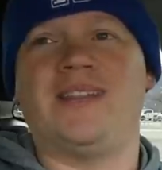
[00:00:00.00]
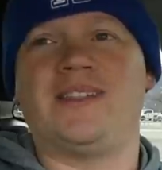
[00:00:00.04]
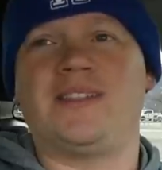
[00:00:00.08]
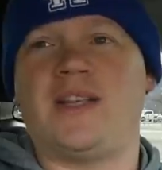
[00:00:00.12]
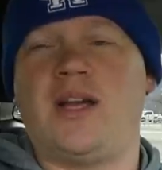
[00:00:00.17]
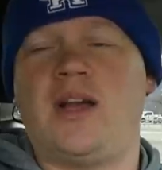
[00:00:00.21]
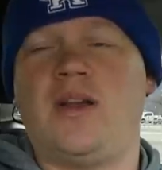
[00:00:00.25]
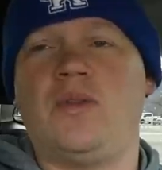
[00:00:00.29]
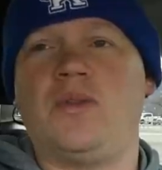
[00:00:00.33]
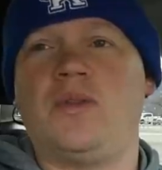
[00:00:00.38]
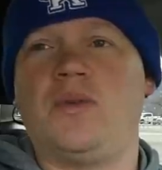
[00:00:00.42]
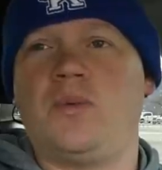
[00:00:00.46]
is
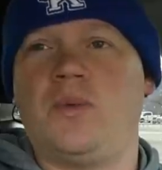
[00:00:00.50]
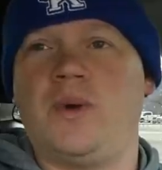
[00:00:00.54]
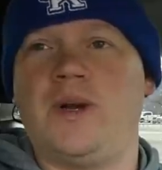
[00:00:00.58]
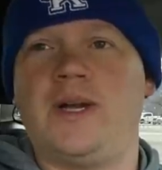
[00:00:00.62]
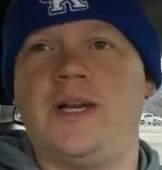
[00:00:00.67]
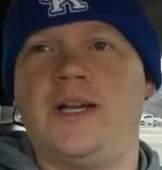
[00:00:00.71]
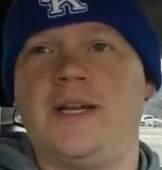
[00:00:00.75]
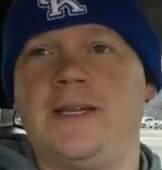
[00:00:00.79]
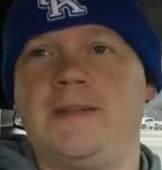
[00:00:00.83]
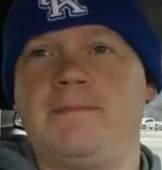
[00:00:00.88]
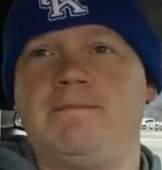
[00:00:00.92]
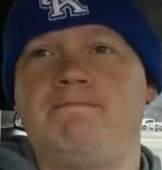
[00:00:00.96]
on the
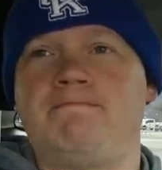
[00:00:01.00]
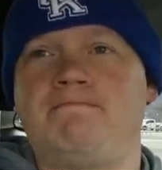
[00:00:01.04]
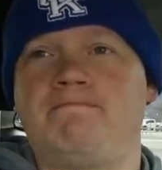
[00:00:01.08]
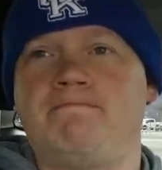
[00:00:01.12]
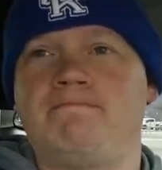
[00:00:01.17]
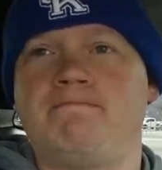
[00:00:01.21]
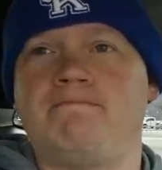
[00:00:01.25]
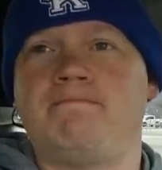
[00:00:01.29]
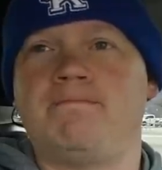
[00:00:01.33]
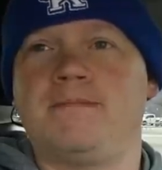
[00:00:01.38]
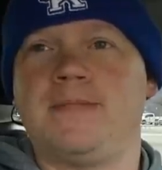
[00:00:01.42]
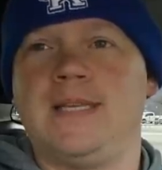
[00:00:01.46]
way.
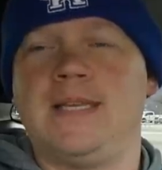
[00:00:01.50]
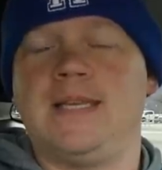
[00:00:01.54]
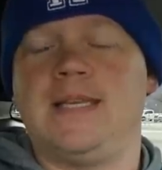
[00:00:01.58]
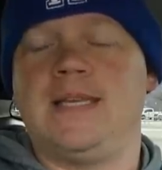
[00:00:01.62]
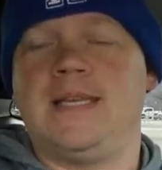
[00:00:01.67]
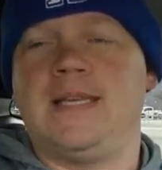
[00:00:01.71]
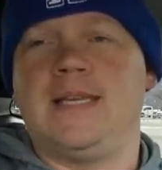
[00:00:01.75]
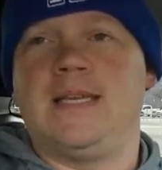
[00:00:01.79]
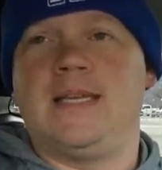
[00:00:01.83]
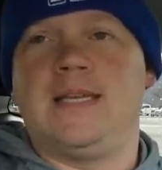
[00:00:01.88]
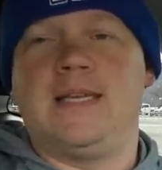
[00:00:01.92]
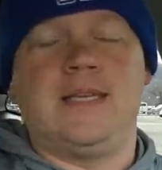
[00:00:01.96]

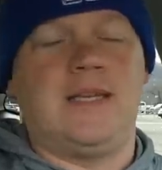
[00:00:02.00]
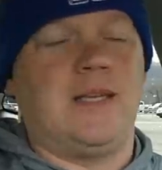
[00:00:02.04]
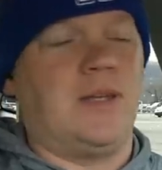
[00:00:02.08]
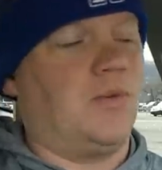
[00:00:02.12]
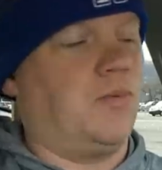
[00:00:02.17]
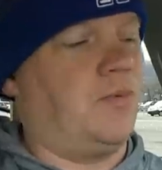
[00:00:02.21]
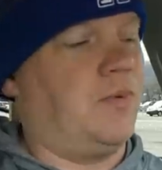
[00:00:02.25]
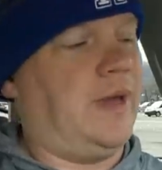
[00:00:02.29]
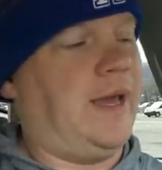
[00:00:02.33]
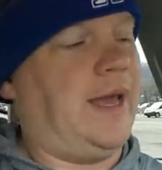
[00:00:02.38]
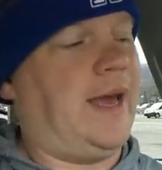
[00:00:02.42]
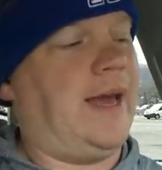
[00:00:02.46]

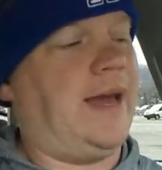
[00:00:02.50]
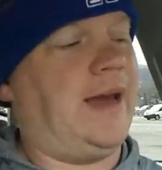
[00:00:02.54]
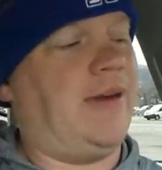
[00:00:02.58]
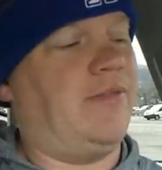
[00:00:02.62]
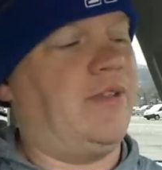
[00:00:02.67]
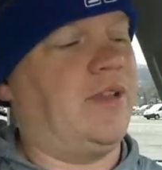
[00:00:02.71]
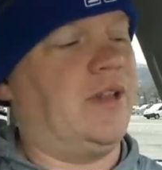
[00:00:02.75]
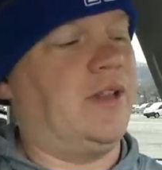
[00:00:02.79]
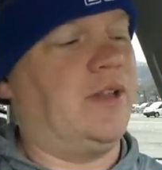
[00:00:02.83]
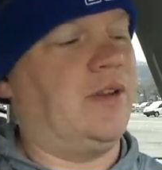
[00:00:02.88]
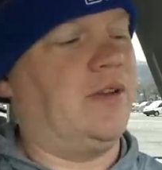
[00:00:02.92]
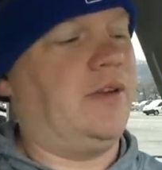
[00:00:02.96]
We have
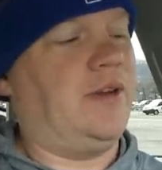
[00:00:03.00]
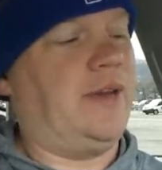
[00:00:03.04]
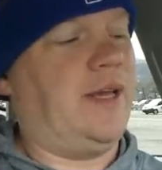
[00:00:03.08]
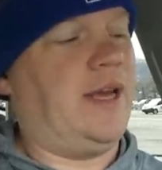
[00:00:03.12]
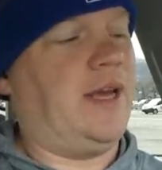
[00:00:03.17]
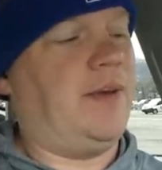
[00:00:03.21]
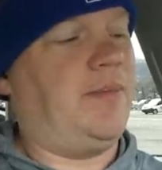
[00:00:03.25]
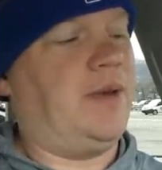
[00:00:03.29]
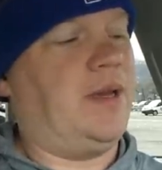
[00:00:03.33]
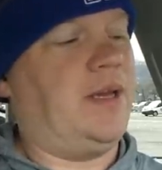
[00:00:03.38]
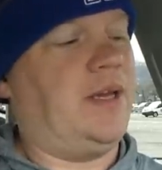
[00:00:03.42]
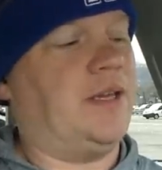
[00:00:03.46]
the Little
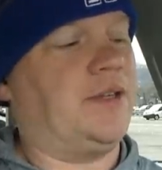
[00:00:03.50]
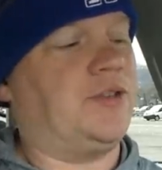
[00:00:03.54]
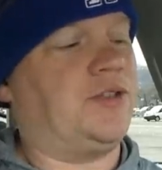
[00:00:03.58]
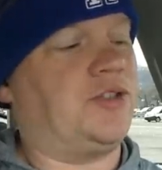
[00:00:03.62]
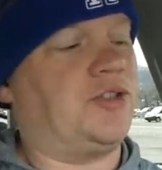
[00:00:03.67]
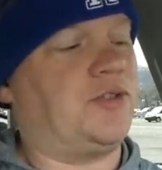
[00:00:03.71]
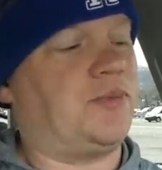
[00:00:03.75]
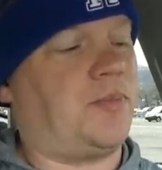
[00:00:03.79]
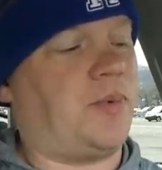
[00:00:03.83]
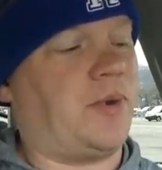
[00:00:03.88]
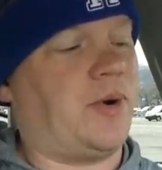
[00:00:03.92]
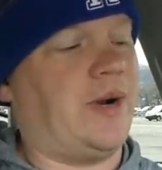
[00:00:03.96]
Debbie
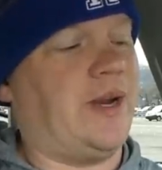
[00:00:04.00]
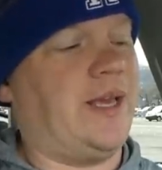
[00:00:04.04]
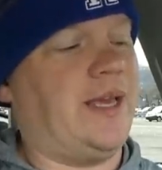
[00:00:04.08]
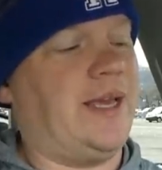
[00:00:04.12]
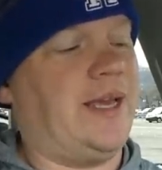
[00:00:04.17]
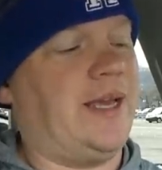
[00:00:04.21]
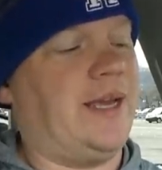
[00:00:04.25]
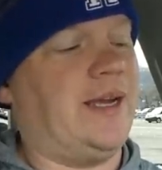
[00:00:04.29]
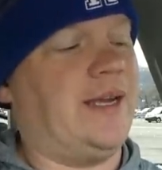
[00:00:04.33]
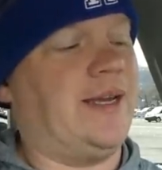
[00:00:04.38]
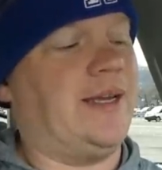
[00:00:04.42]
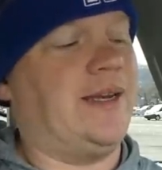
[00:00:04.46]

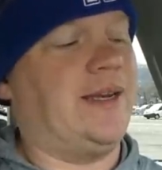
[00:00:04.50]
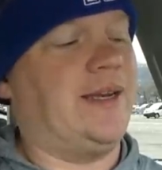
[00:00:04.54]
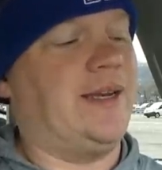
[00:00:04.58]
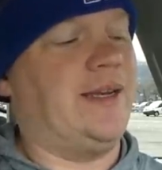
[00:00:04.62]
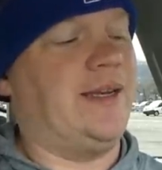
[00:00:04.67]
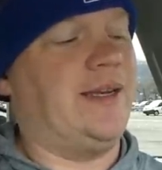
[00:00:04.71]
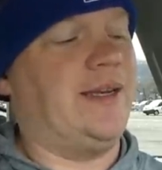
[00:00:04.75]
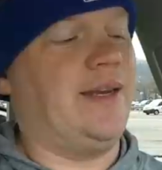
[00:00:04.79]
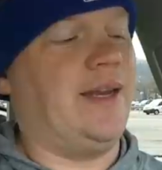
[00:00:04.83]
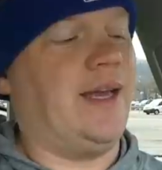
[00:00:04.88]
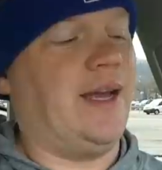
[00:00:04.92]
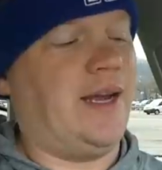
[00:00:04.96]
Spring
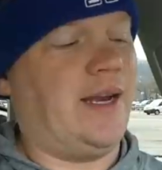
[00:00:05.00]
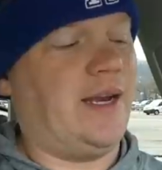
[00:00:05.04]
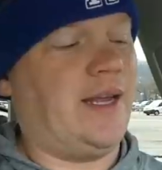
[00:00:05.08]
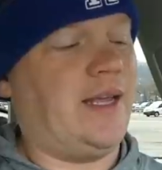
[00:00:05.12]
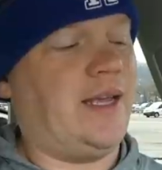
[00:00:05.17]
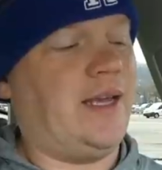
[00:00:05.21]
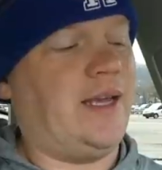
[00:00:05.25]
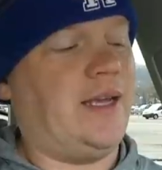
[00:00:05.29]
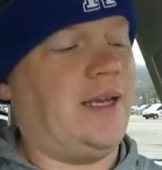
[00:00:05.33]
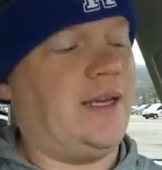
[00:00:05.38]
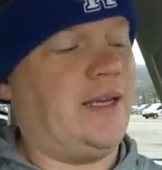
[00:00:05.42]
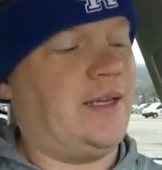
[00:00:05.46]

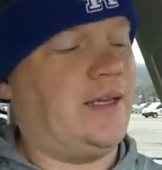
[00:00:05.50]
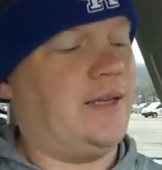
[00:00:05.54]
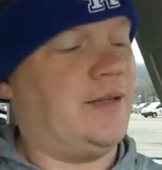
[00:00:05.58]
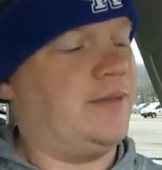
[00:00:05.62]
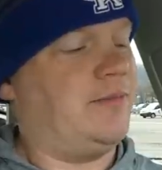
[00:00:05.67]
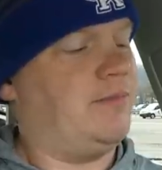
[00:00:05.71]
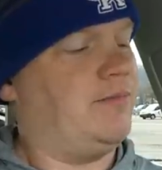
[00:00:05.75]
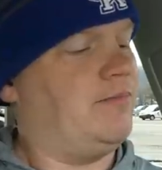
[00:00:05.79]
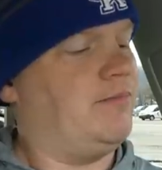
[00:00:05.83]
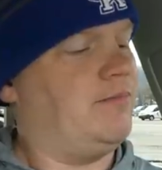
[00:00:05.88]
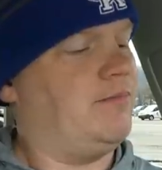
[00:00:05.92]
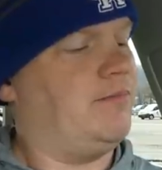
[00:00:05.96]
Nutty
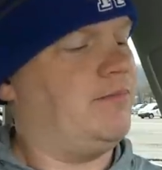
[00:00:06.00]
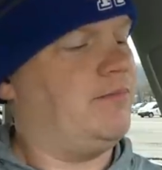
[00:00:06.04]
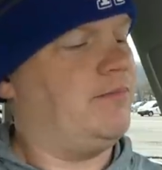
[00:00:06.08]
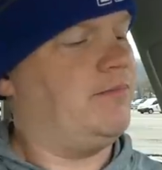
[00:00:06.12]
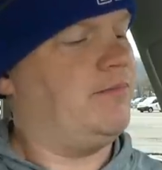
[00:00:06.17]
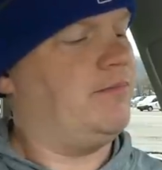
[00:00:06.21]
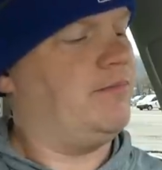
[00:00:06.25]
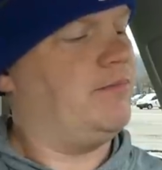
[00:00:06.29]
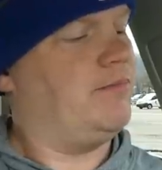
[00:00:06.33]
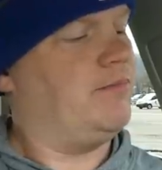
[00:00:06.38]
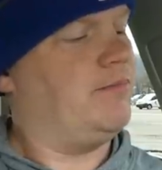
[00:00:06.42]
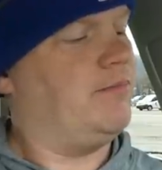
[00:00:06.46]

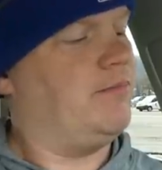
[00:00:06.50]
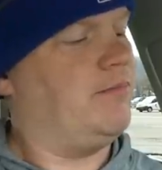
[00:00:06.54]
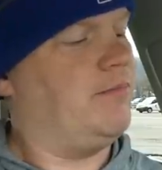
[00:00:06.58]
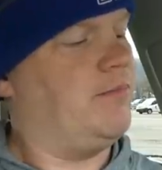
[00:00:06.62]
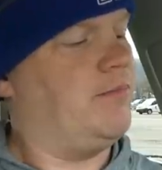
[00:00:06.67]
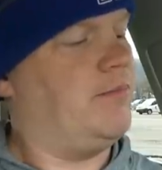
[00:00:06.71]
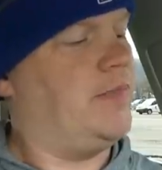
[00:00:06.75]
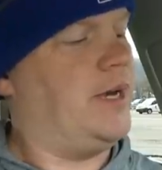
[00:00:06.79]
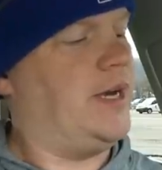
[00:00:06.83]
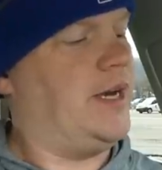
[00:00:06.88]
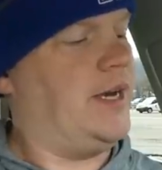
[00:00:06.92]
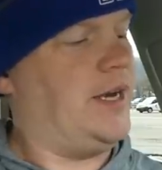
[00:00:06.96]

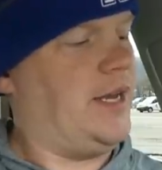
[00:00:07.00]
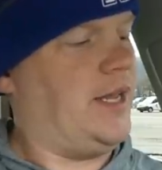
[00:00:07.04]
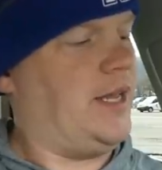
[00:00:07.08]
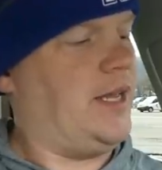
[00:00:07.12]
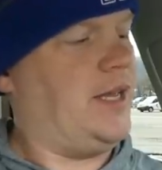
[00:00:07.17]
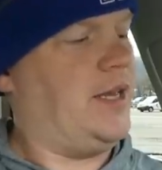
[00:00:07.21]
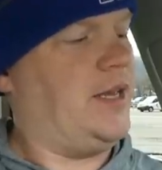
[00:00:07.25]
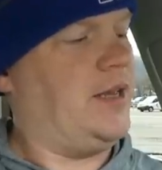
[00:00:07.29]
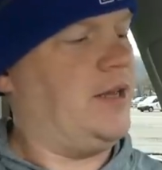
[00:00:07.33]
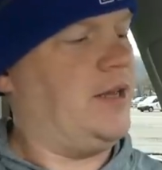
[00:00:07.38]
Buddy.